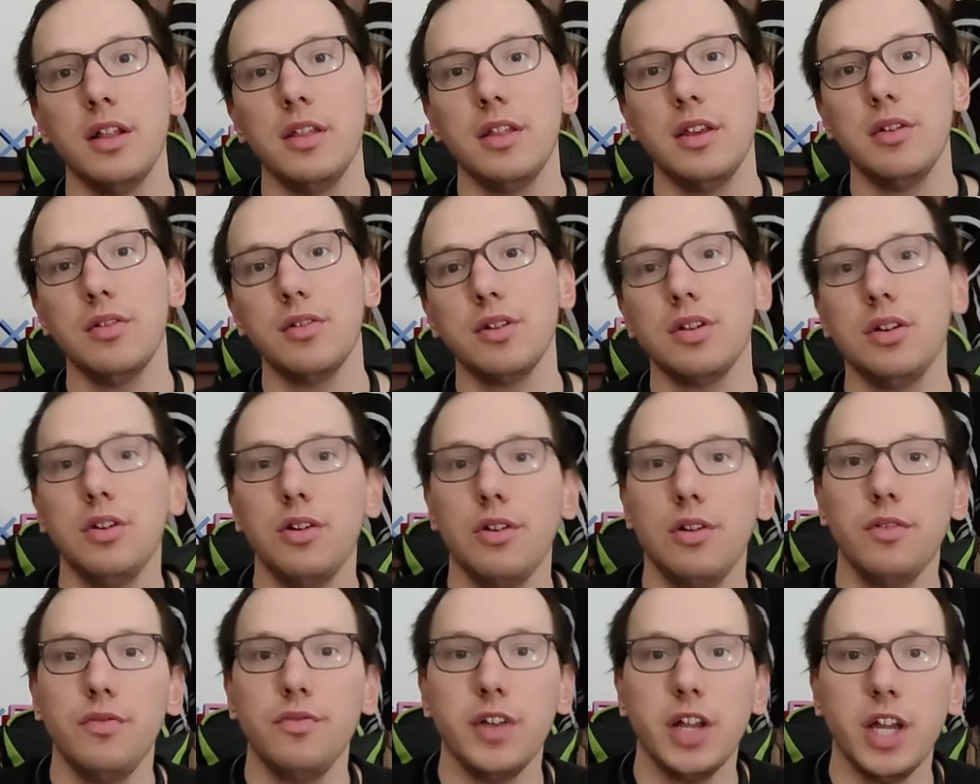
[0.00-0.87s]
The only
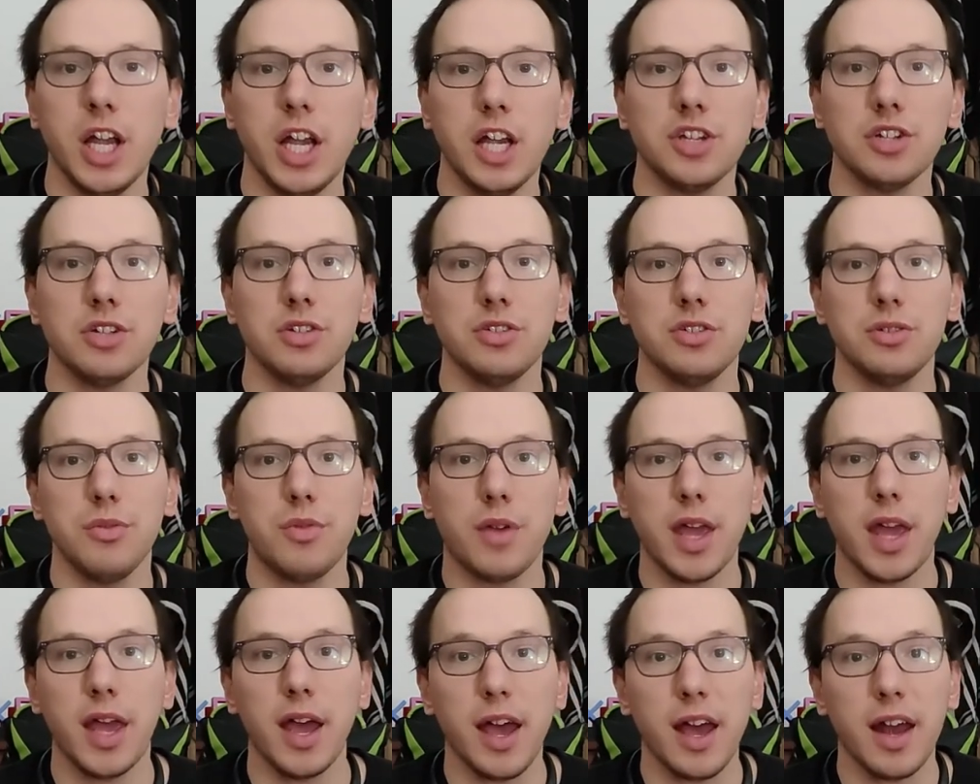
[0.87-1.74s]
notifications you
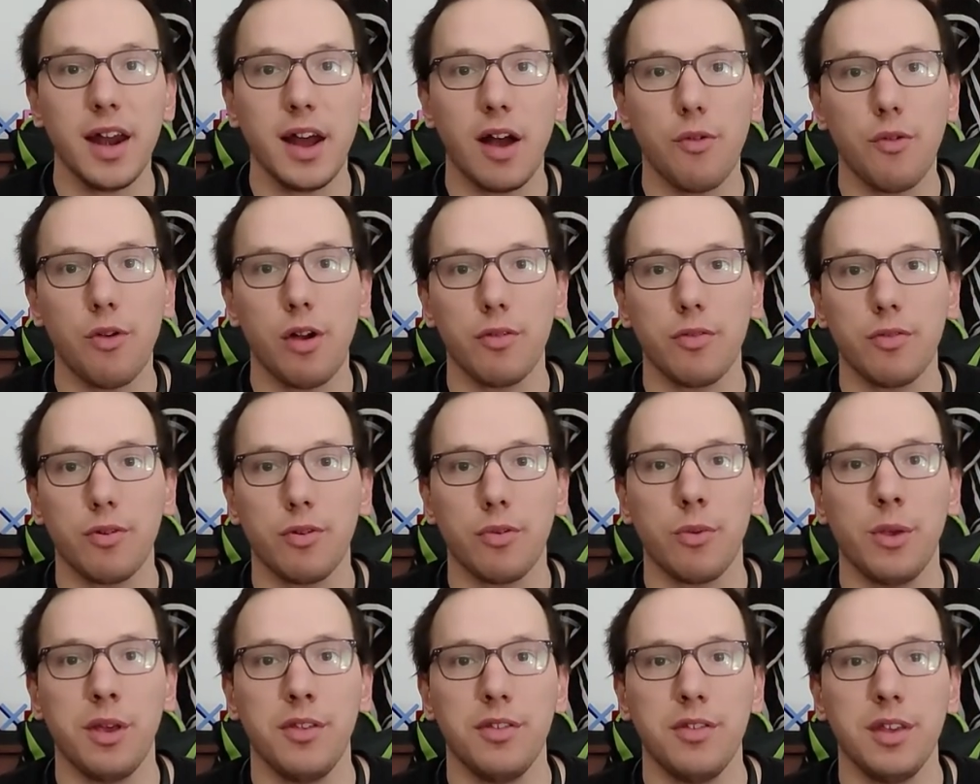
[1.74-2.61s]
can, however,
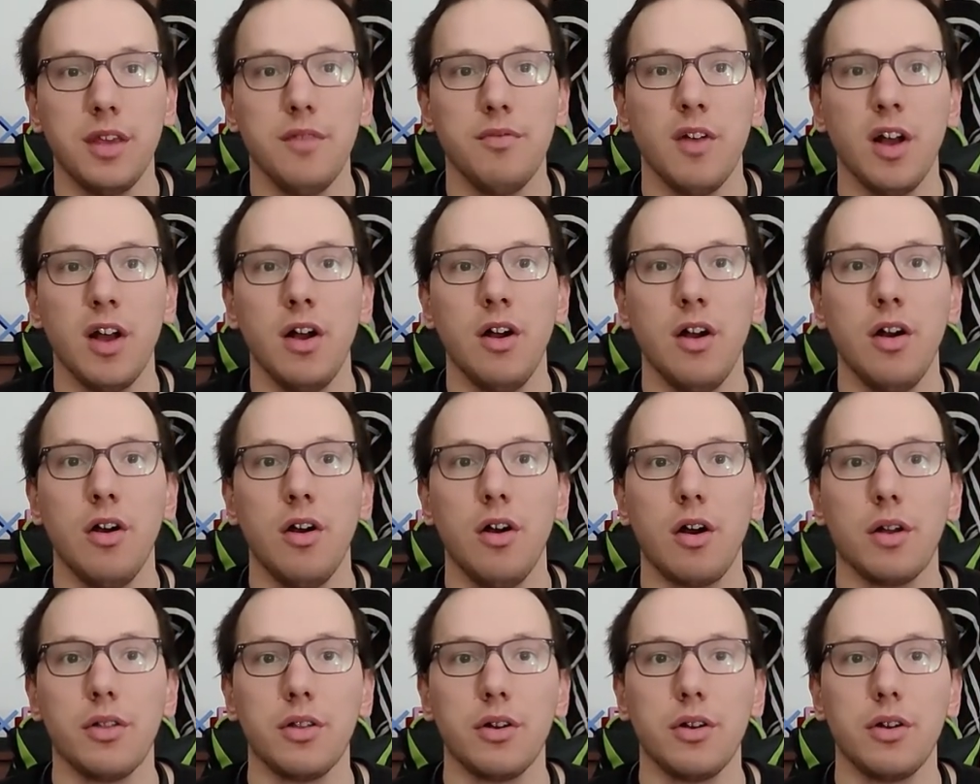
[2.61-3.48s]
receive
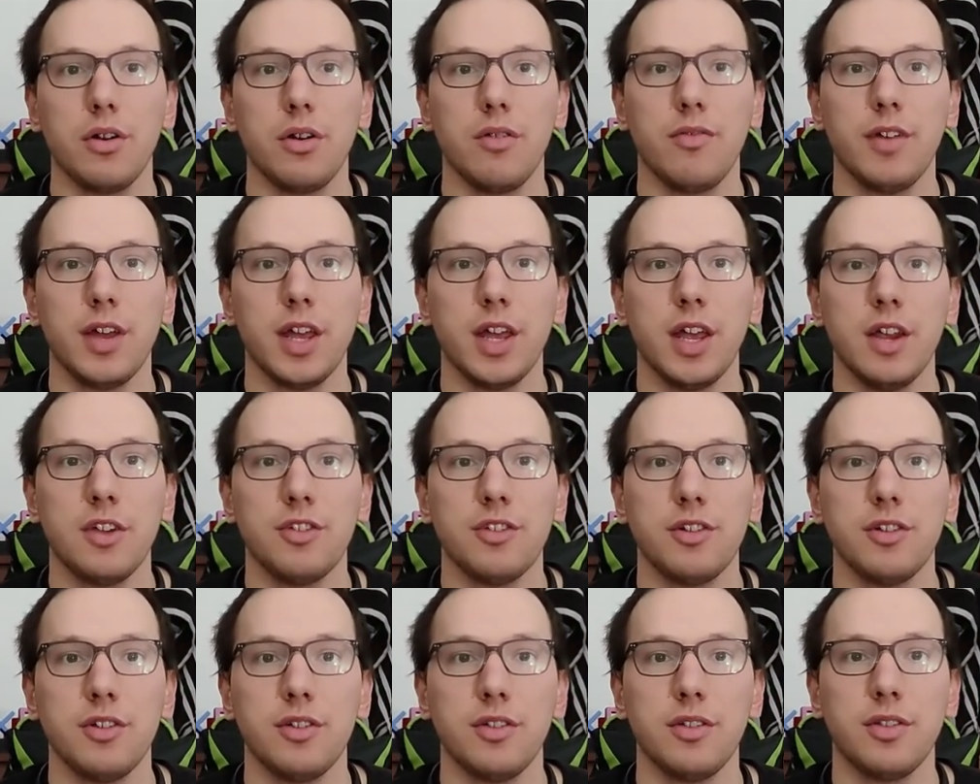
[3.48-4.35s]
are the
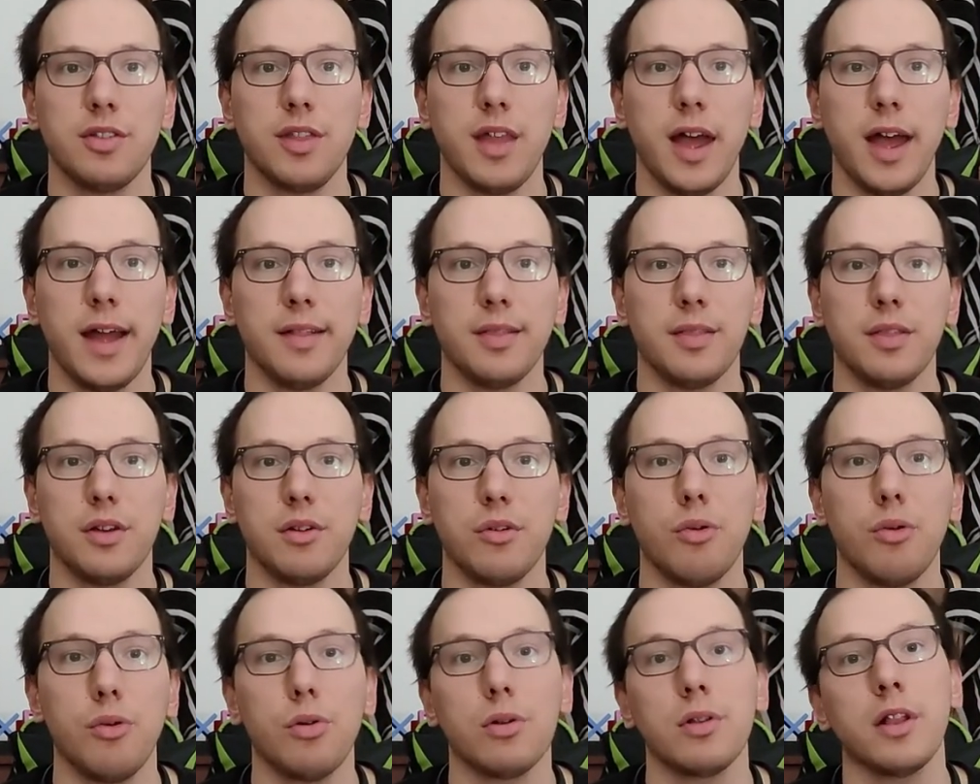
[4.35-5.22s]
notifications that the
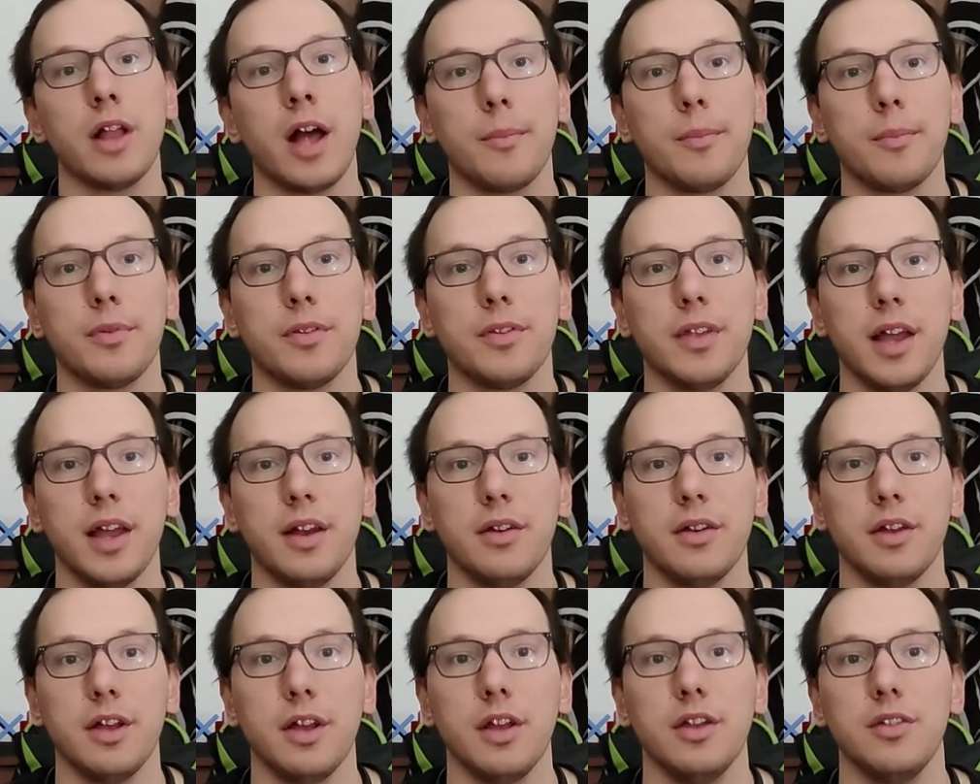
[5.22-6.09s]
Google apps
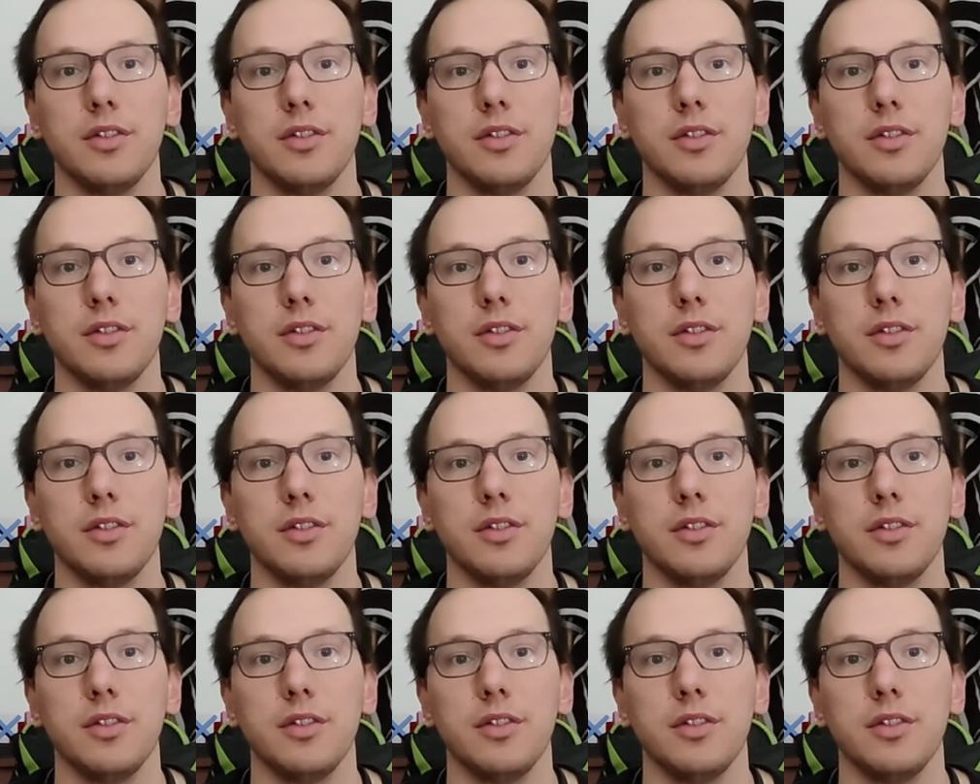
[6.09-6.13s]
send,